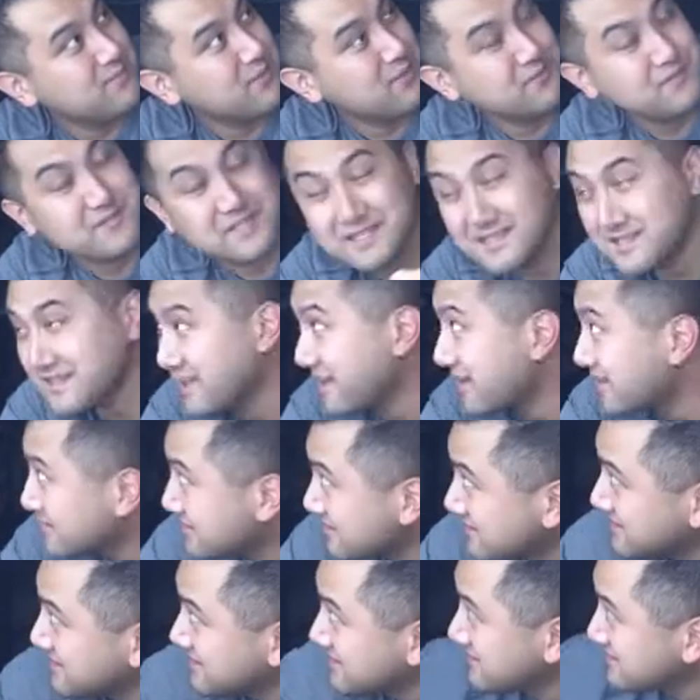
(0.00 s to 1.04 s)
built-in
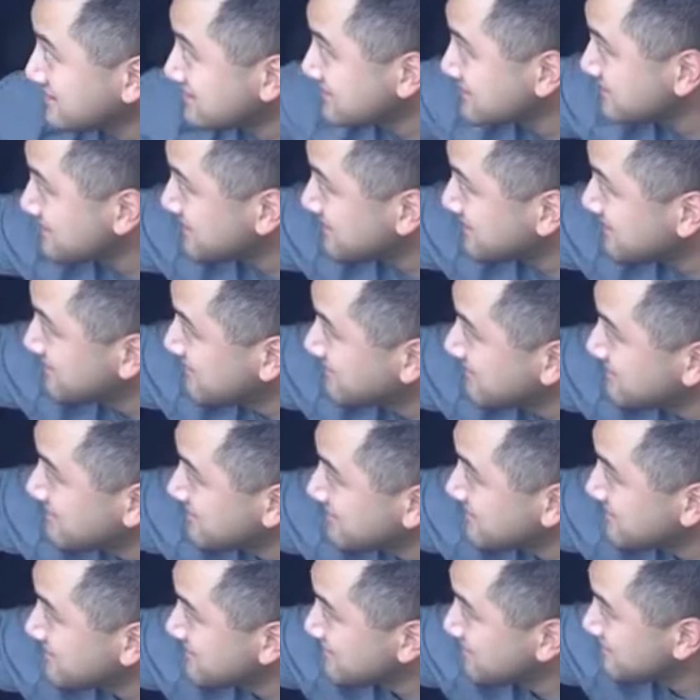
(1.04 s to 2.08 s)
LEDs
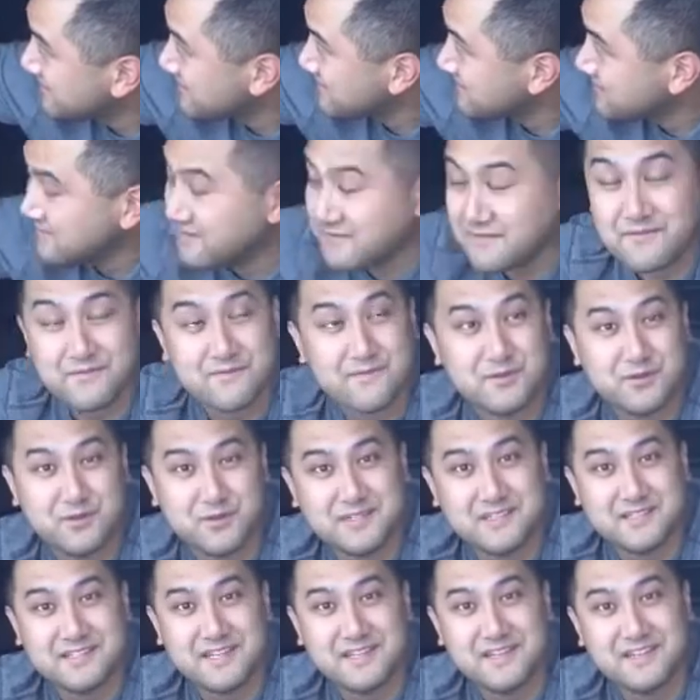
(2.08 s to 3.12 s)
for you
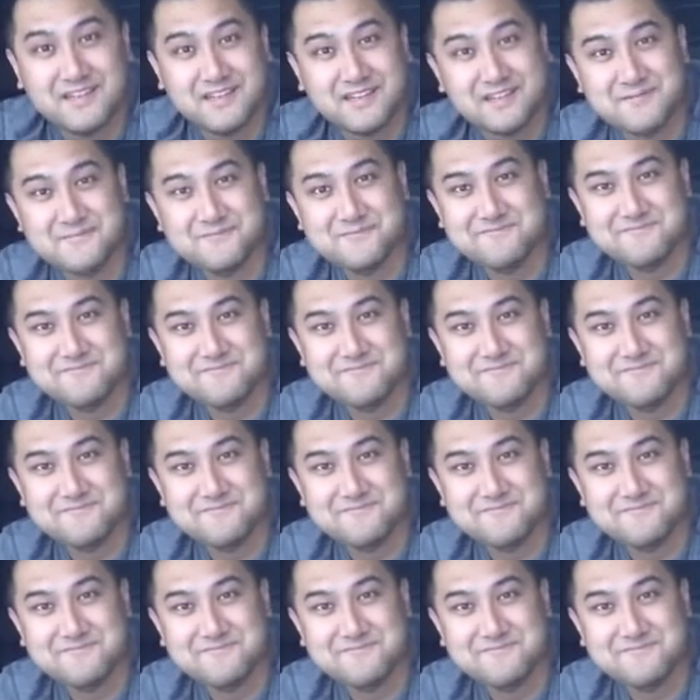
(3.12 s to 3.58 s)
to see at night.